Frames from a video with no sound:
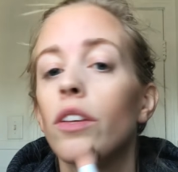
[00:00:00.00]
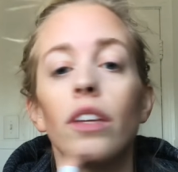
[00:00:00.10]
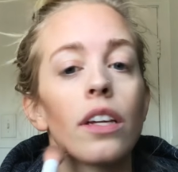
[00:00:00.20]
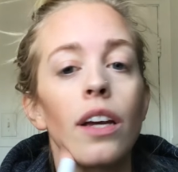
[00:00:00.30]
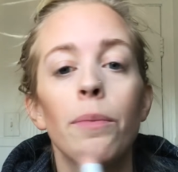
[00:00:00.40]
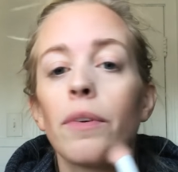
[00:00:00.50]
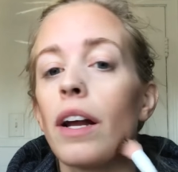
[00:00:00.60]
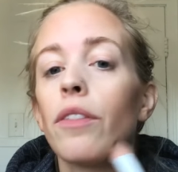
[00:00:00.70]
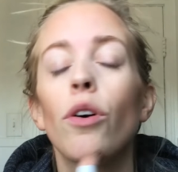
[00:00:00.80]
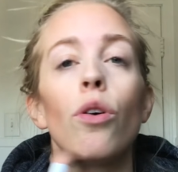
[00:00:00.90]
You can come
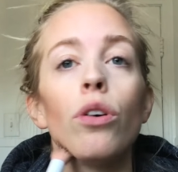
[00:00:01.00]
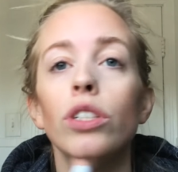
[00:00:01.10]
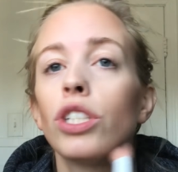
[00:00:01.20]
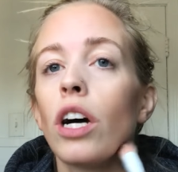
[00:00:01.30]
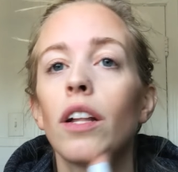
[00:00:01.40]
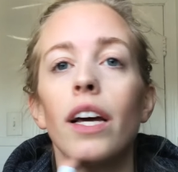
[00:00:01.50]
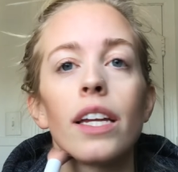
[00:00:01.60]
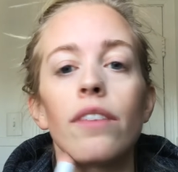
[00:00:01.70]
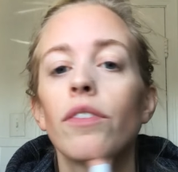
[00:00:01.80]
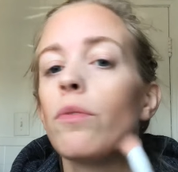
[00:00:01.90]
around the whole
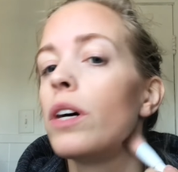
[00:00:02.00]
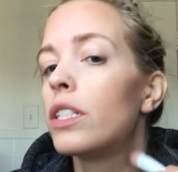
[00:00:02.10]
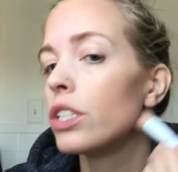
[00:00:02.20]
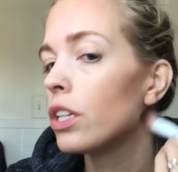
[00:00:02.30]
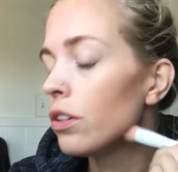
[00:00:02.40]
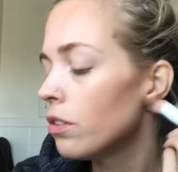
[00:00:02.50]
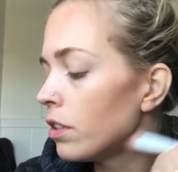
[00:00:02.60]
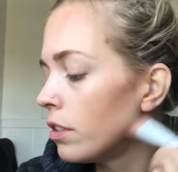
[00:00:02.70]
jawline if you want to.